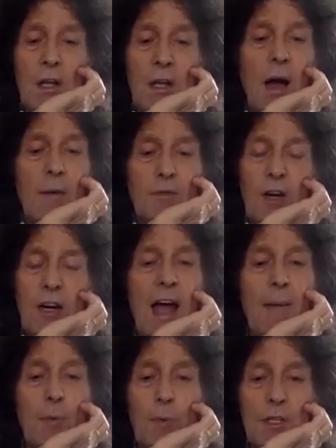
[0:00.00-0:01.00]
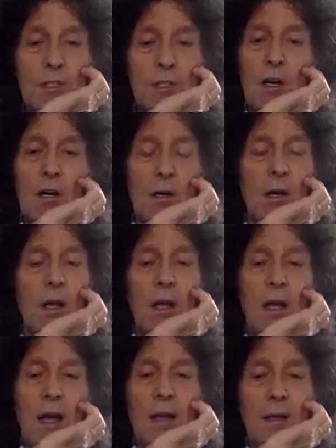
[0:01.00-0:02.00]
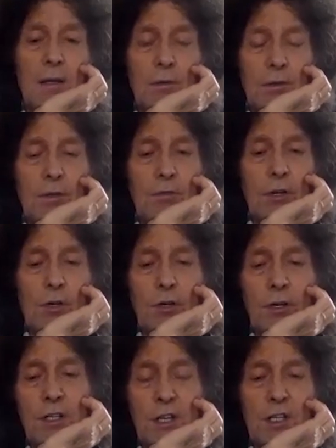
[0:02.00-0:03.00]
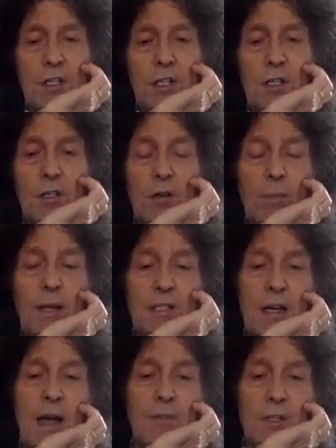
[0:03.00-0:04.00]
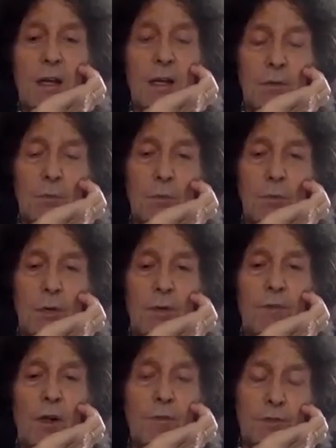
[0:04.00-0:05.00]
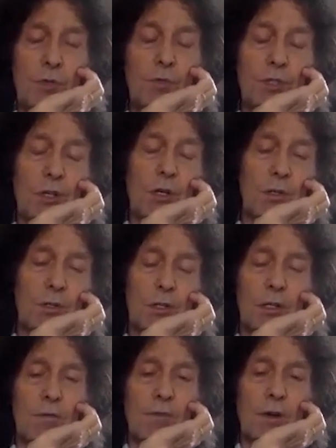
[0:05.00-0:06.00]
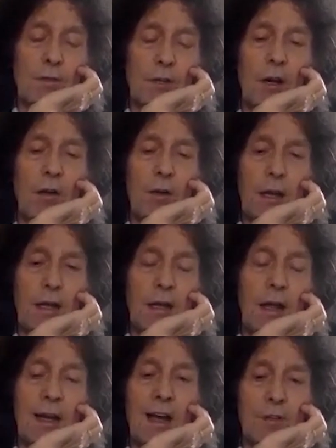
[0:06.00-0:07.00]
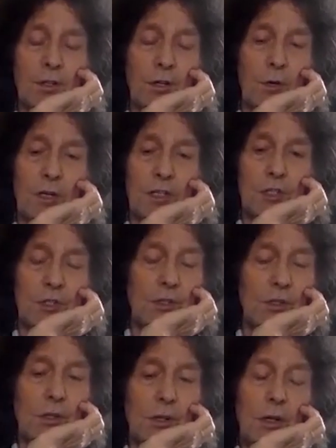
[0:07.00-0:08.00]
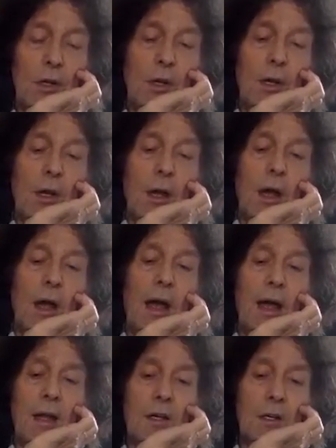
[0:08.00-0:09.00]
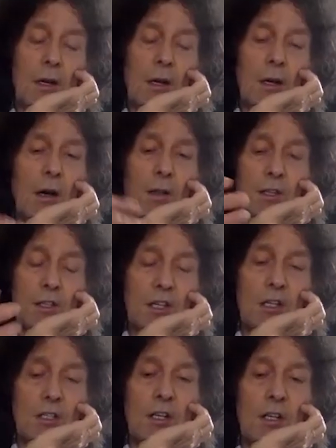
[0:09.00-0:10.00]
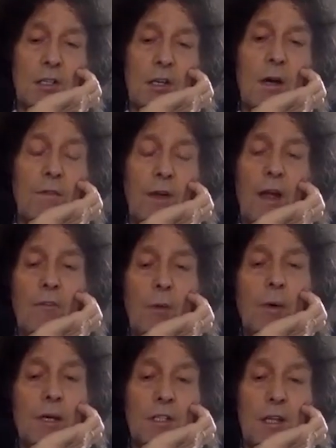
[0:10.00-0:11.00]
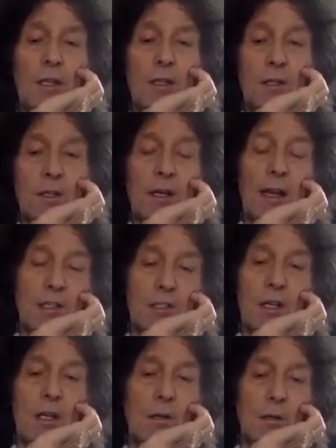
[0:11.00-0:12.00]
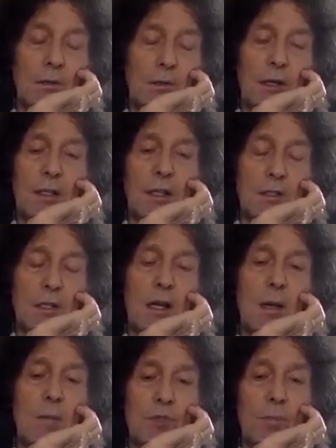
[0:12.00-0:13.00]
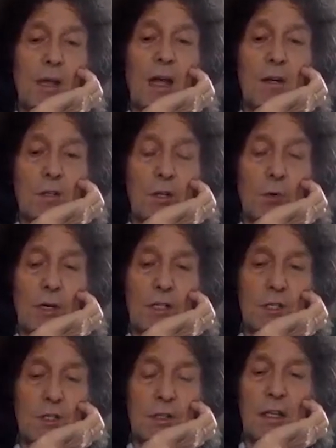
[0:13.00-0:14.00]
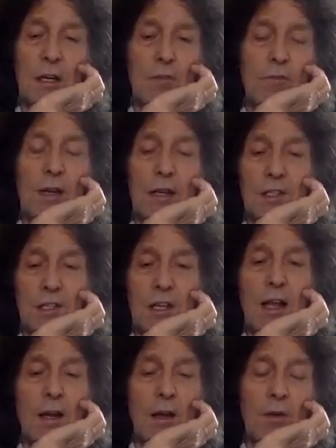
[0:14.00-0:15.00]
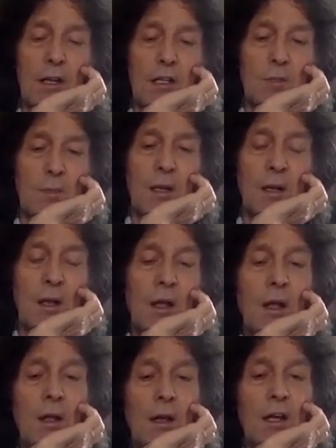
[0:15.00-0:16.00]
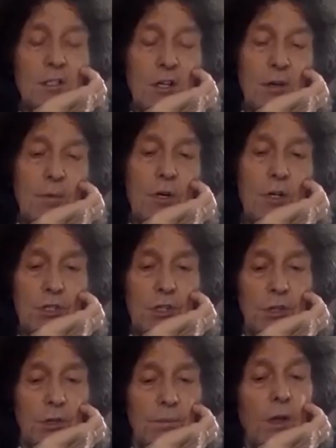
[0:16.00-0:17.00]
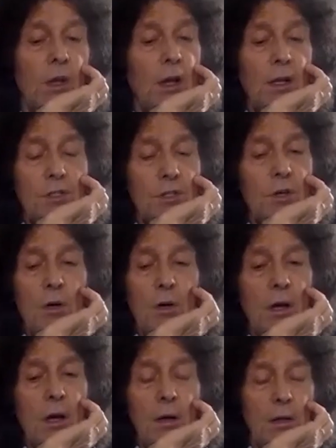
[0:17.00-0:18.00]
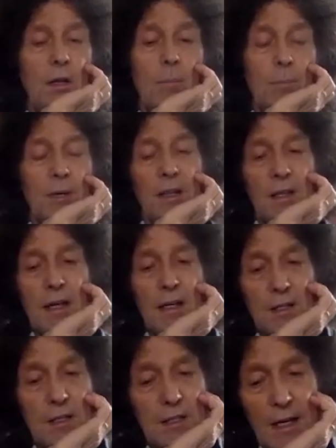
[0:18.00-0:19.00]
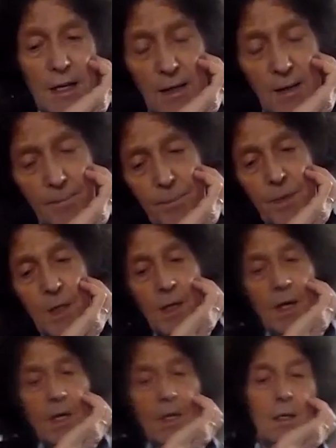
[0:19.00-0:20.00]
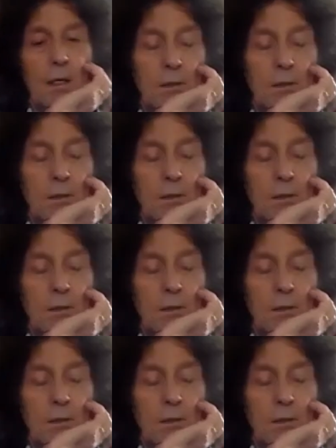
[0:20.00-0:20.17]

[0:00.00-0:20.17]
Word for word: i was very happy with the song and the recording session that took place after that involved two songs it involved alone again and out of the question and on the session itself, everybody said that the next single at that time should be out of the question. They didn't really see Again" as being okay. commercial. And so, uh, you know, but at the end of the day, uh,